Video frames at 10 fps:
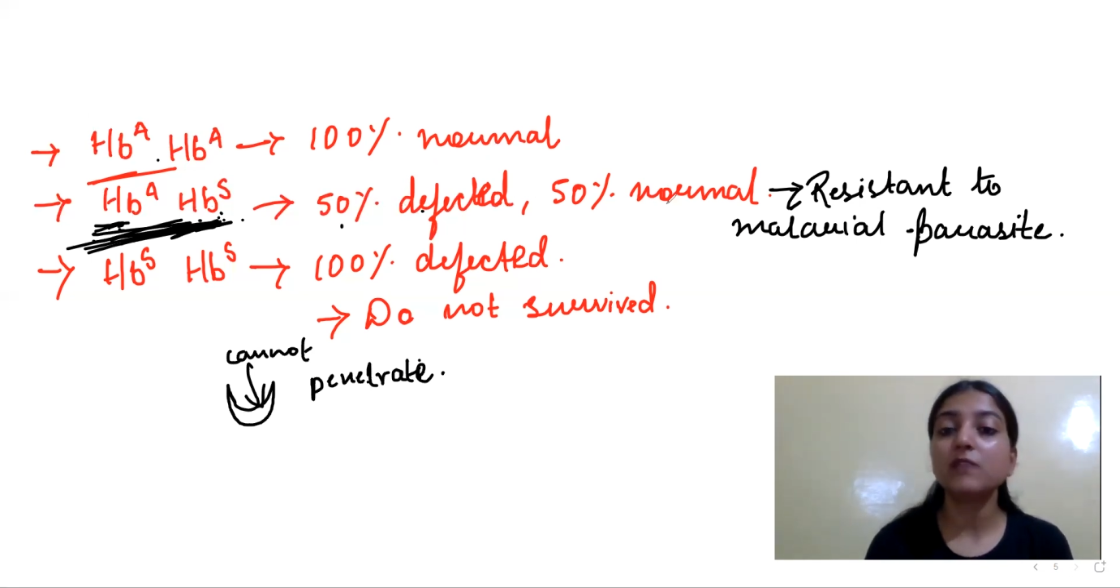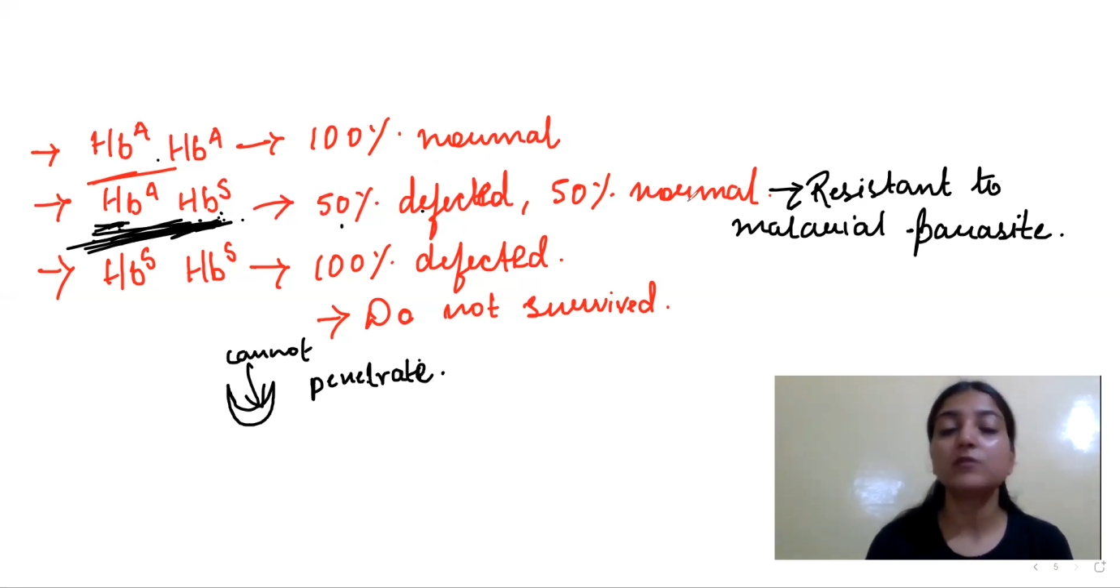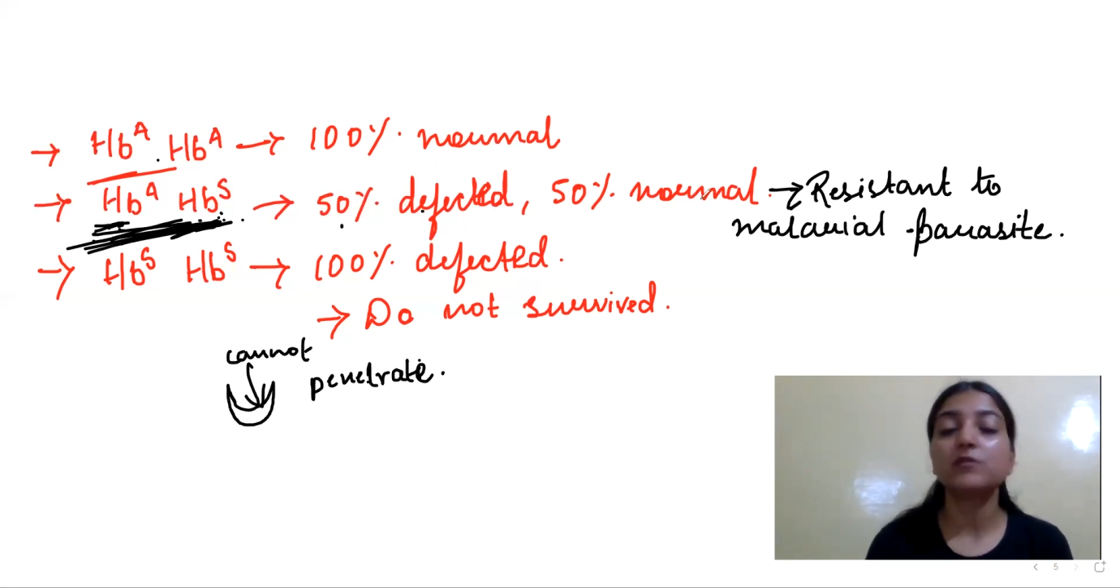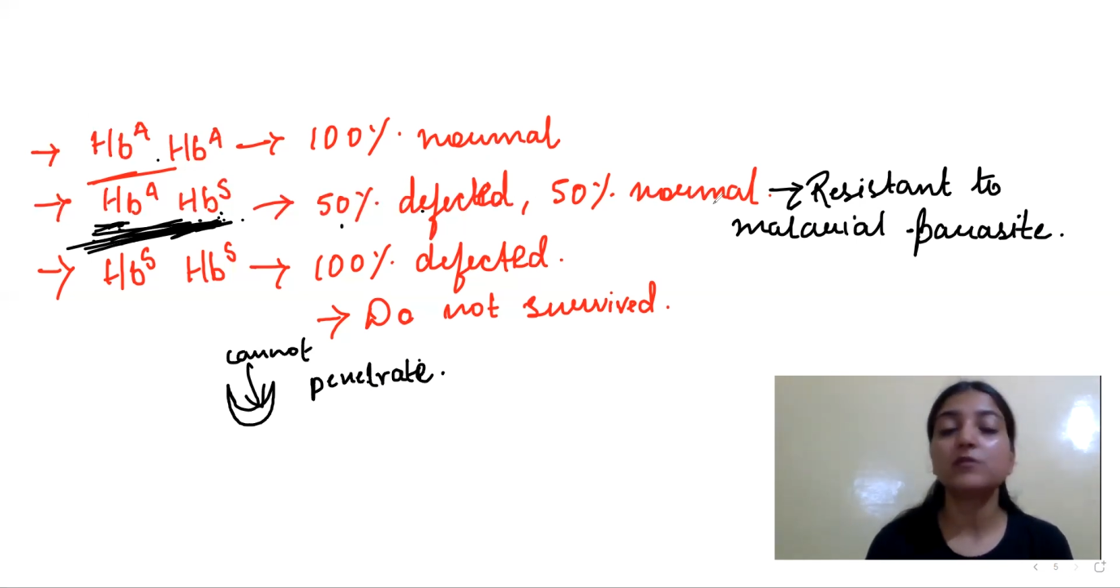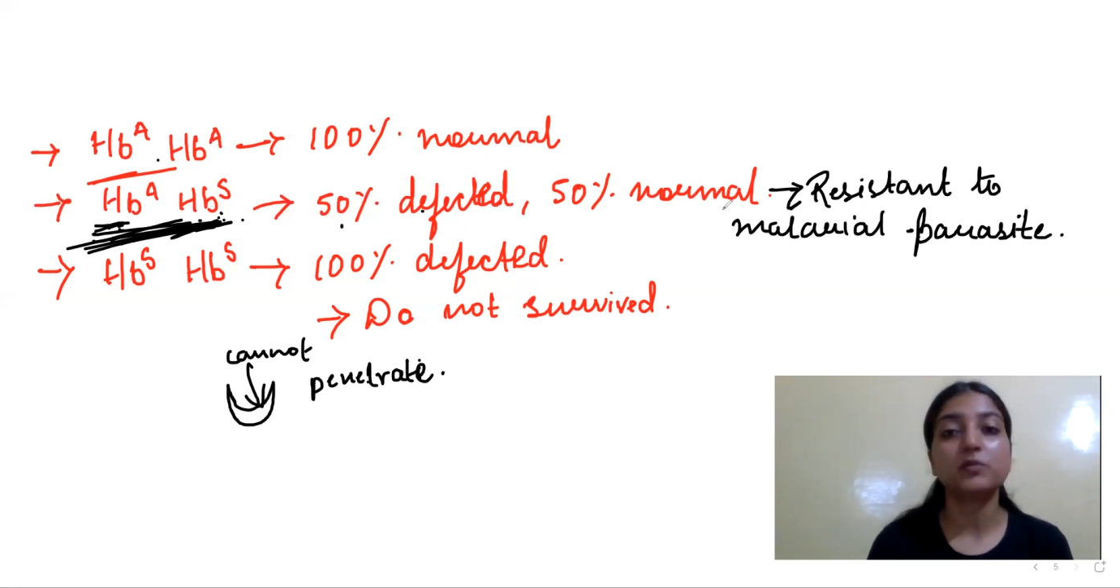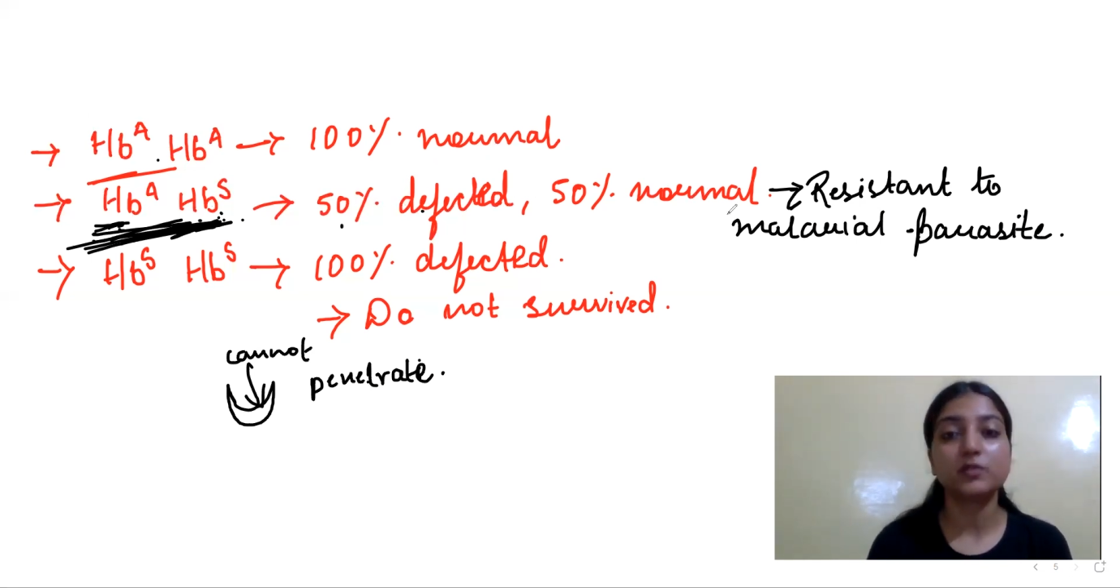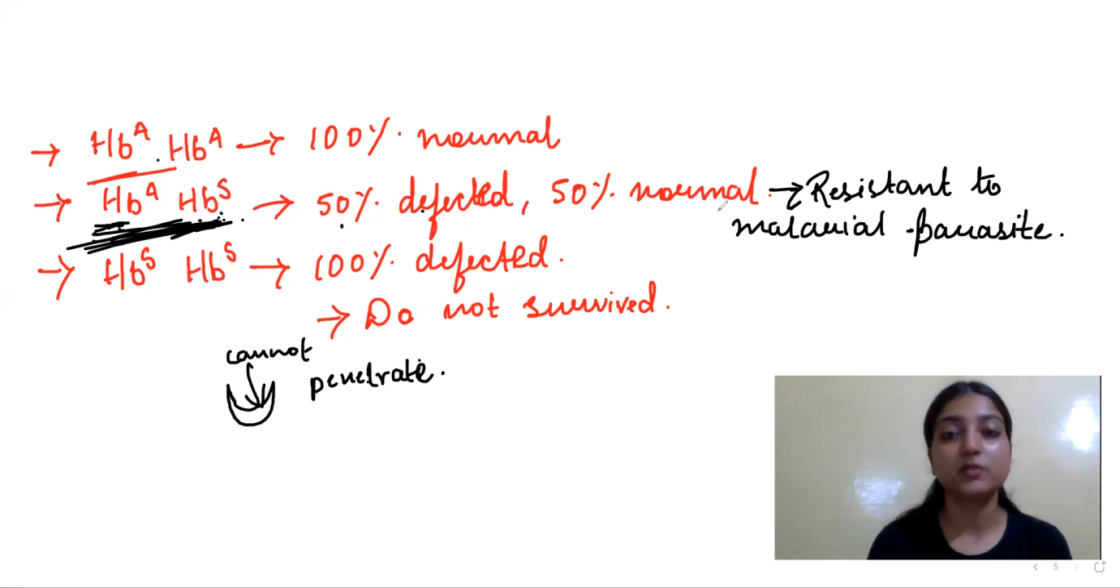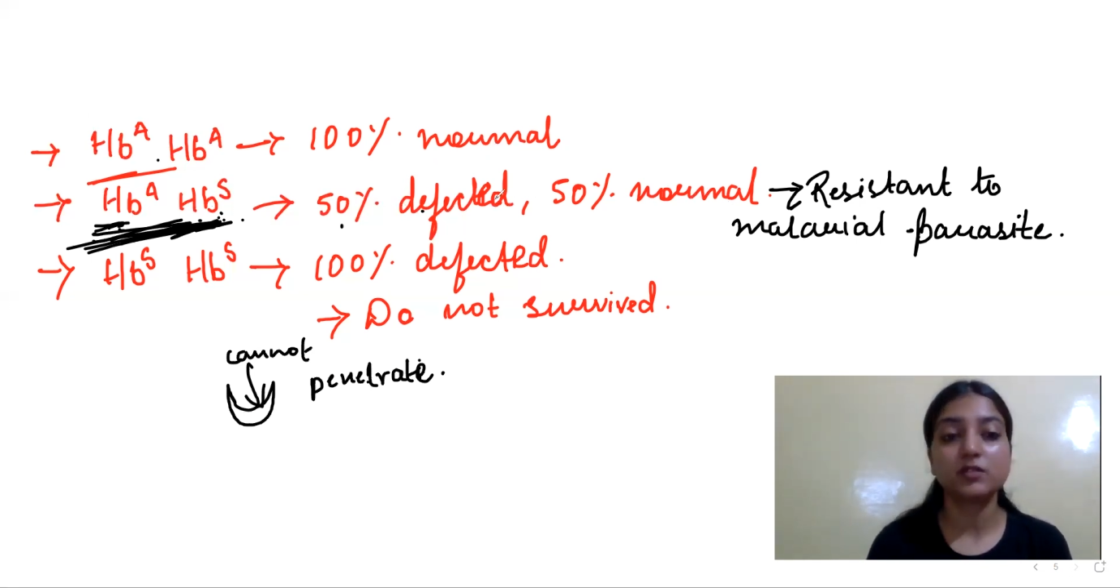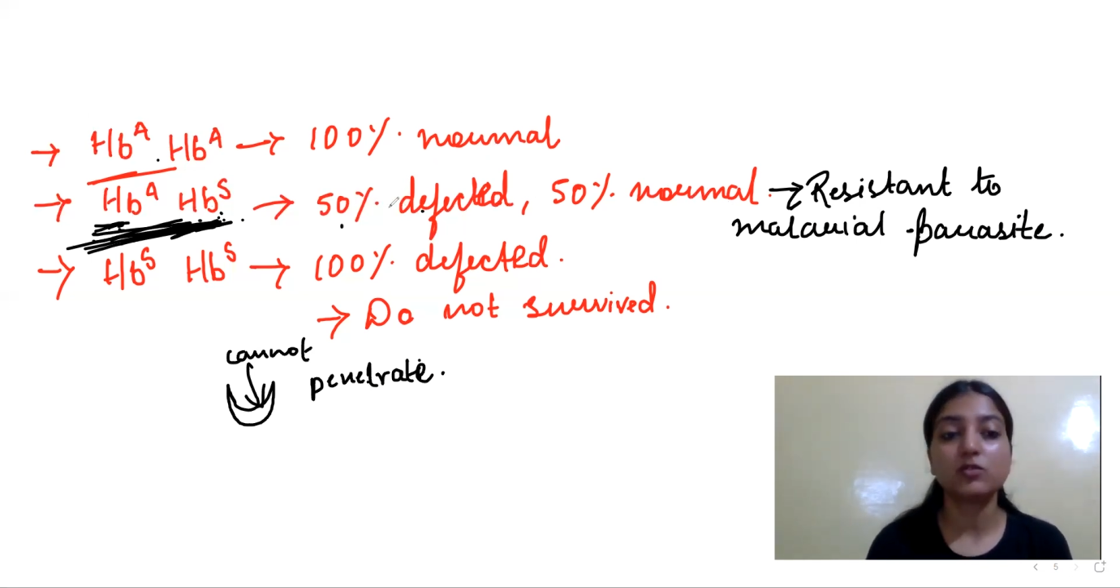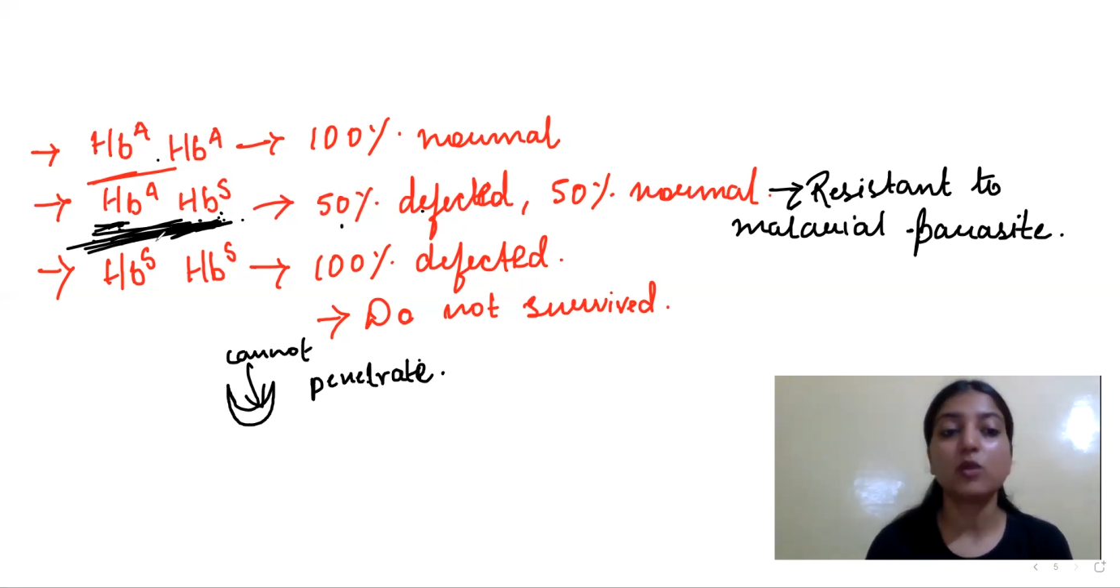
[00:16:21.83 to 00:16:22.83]

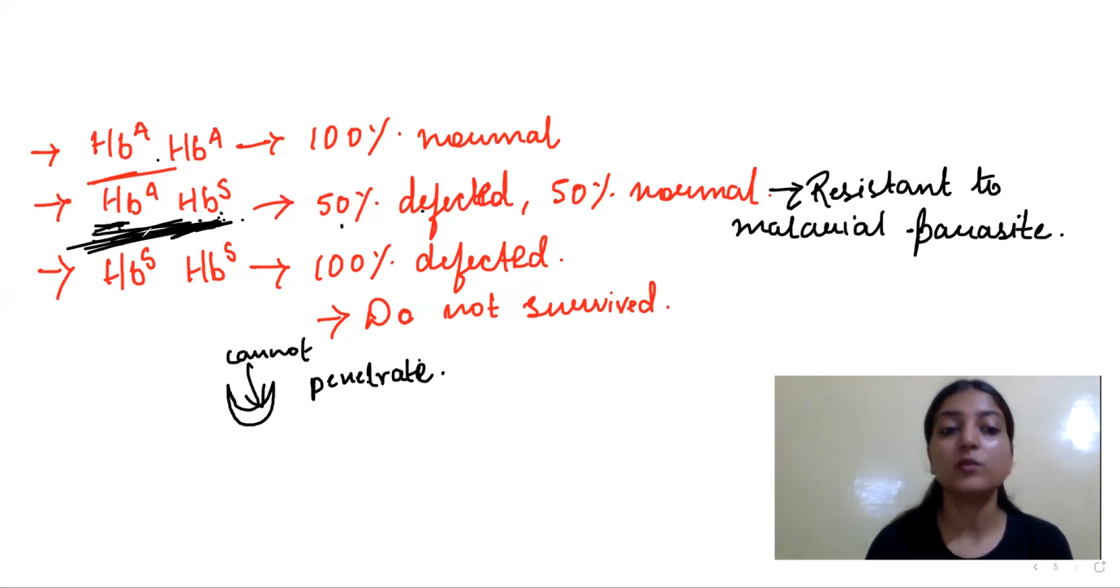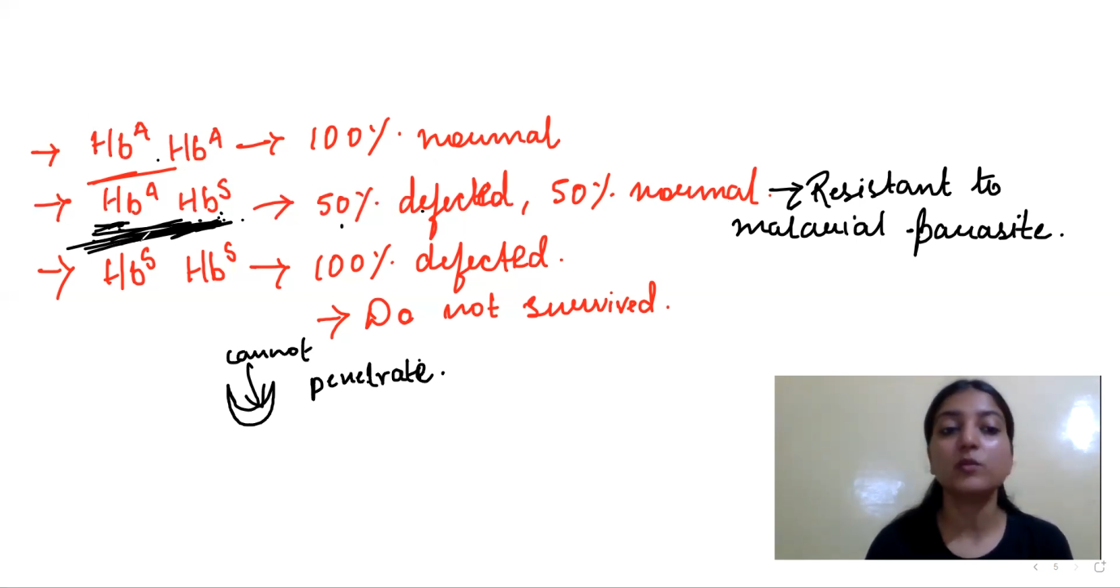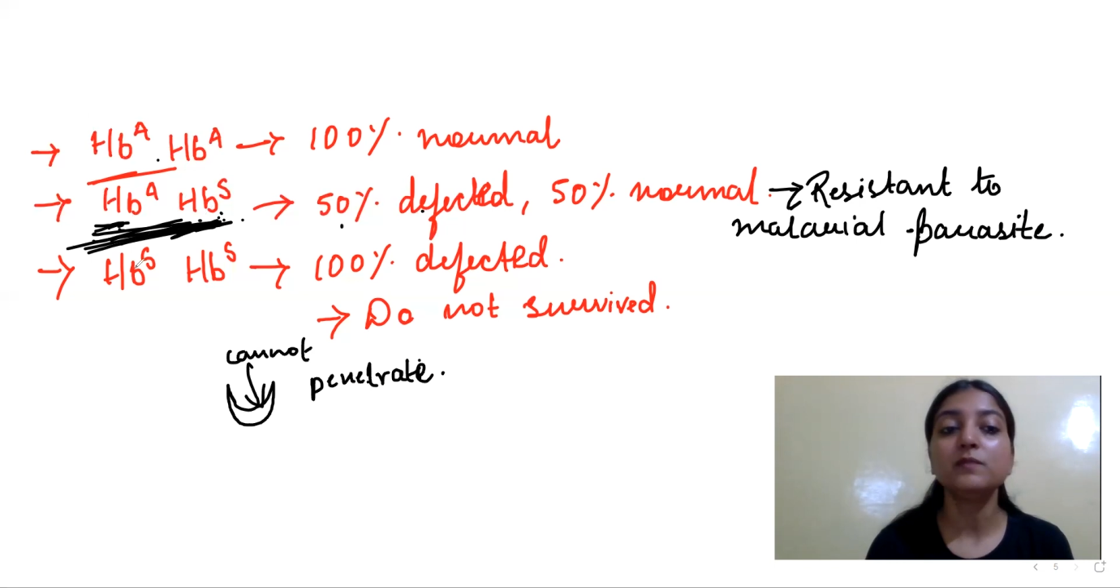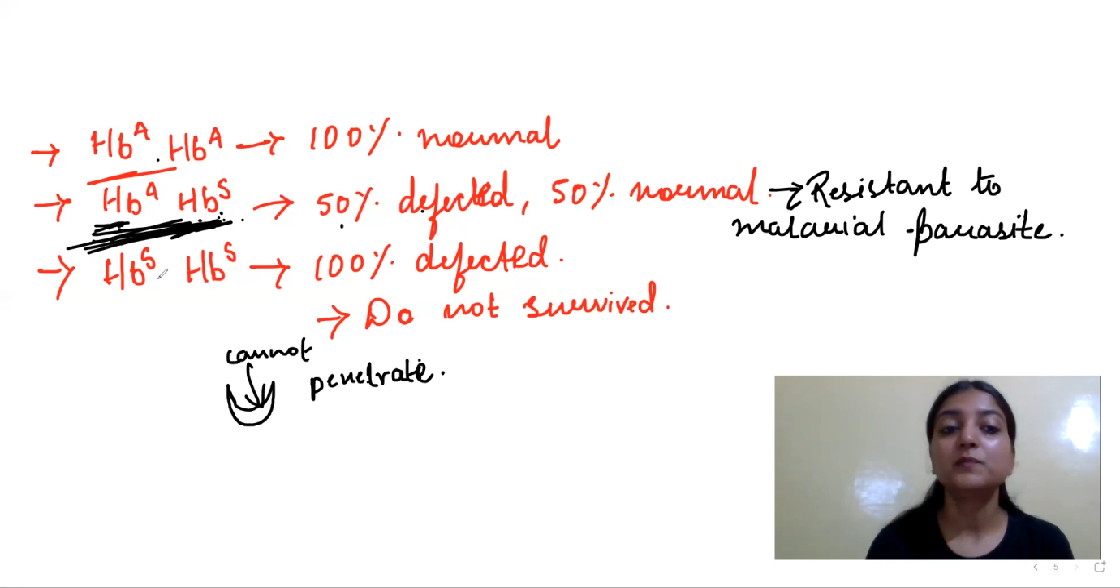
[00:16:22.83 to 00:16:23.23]
50% normal.